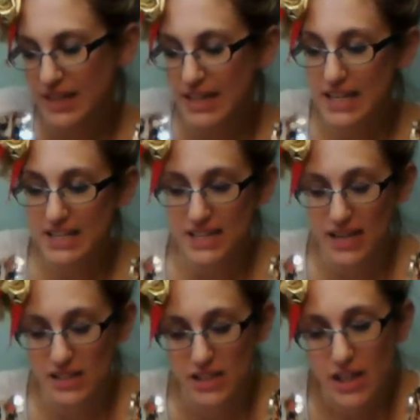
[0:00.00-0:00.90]
It
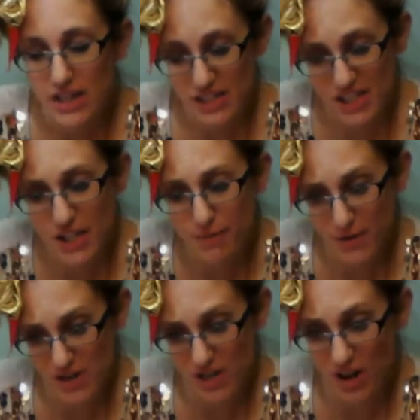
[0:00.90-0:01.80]
says, "Dear
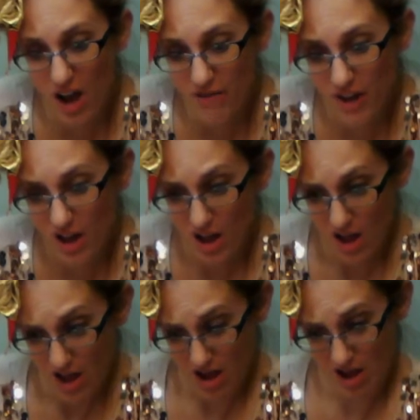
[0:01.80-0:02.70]
Fundercover,
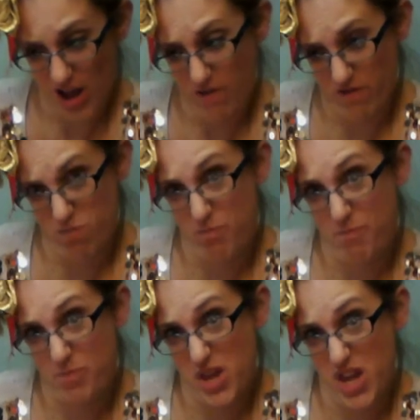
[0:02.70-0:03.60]
I have a
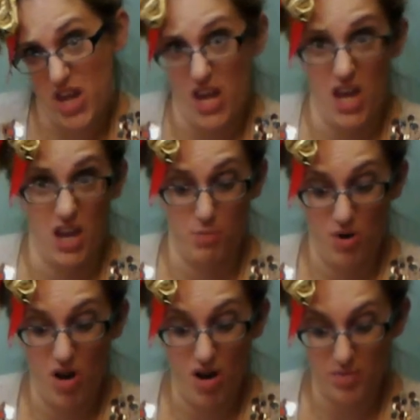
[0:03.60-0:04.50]
big
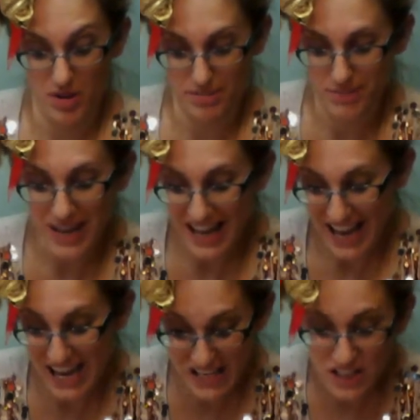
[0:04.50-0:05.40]
problem,
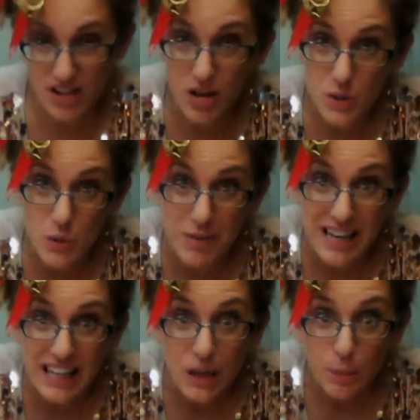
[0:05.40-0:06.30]
and it starts with my
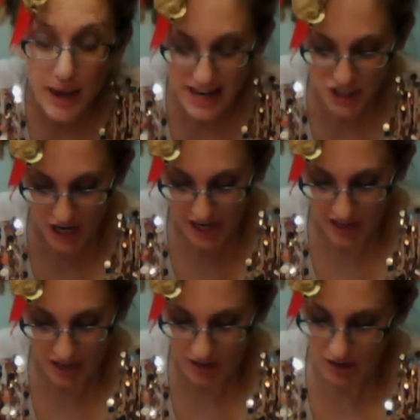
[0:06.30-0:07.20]
little
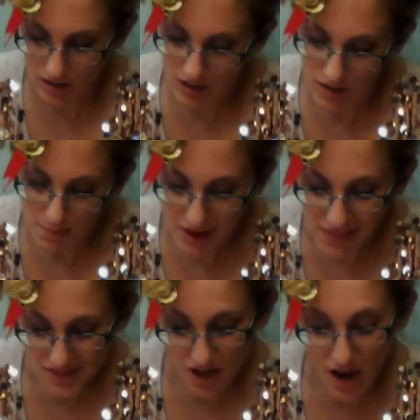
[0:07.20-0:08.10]
paycheck. By
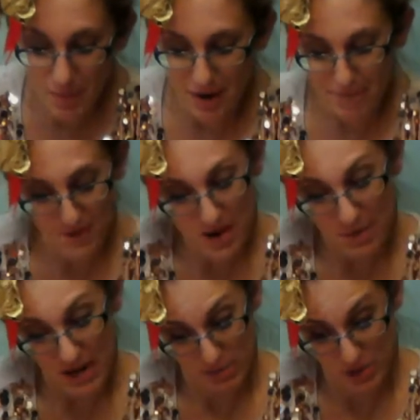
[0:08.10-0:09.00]
the time I feed
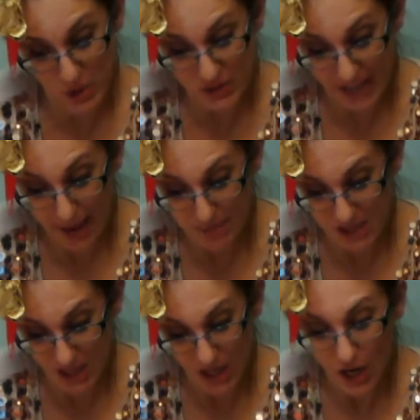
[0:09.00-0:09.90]
my obtuse
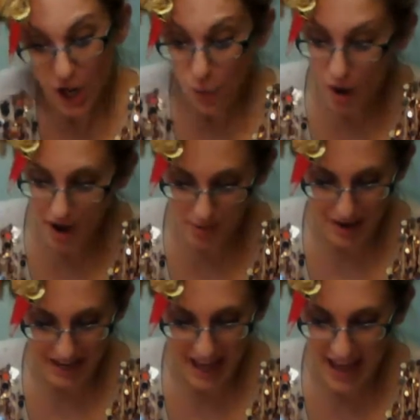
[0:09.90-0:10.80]
hamster, water
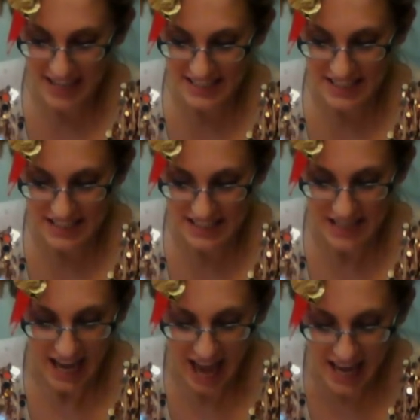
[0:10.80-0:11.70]
my cactus,
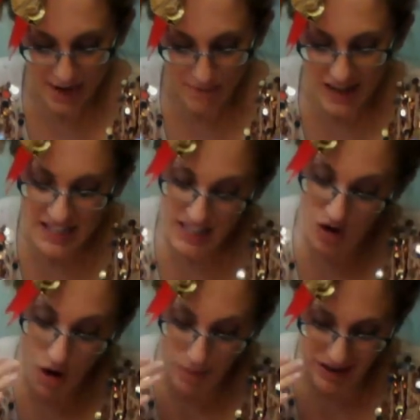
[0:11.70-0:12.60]
and invest in
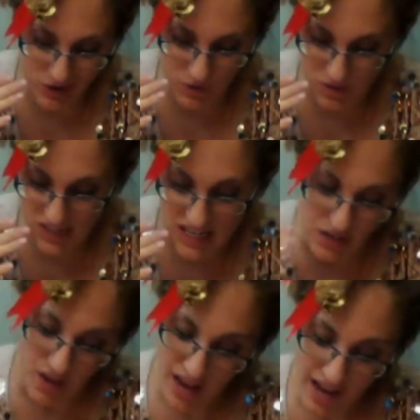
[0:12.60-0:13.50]
all my gold
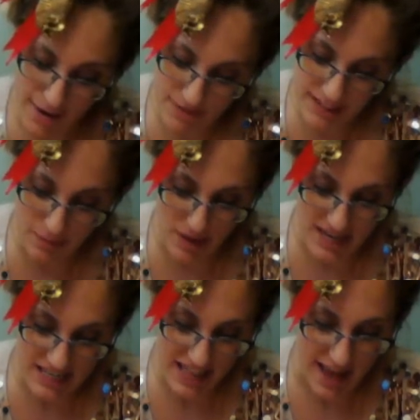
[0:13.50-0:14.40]
teeth, I have little
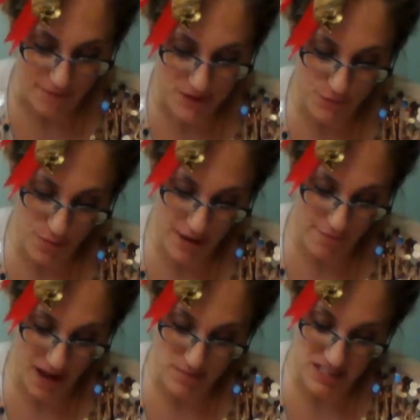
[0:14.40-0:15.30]
money left for my
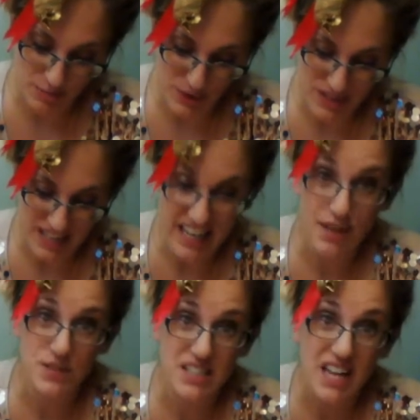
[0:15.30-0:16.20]
family's birthday
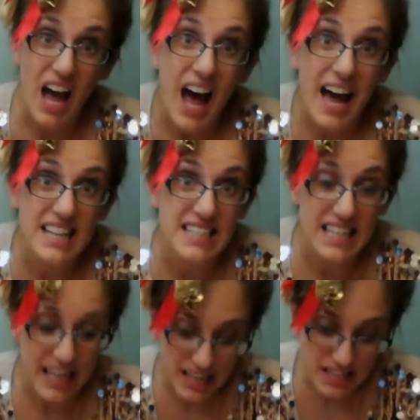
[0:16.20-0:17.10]
gifts.
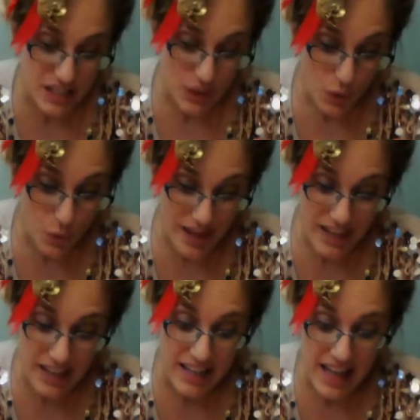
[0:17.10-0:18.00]
Ideas?
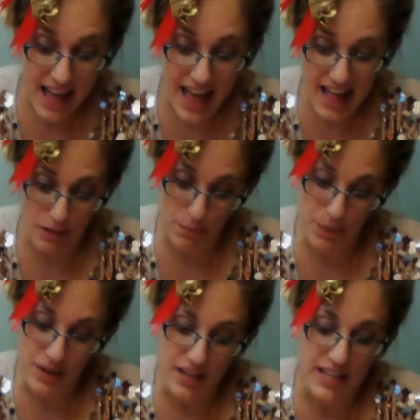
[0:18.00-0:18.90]
Quick help!
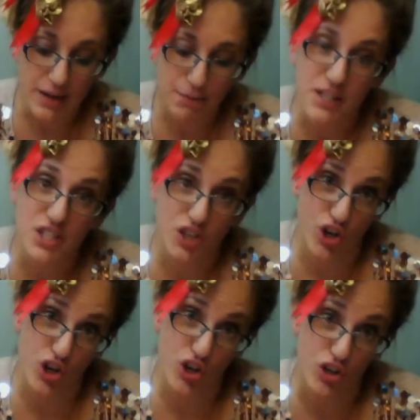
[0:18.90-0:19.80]
Giftless
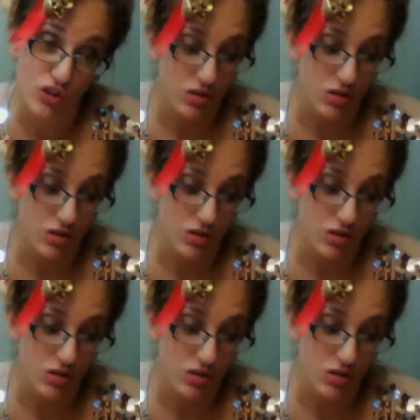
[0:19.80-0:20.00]
Girdle."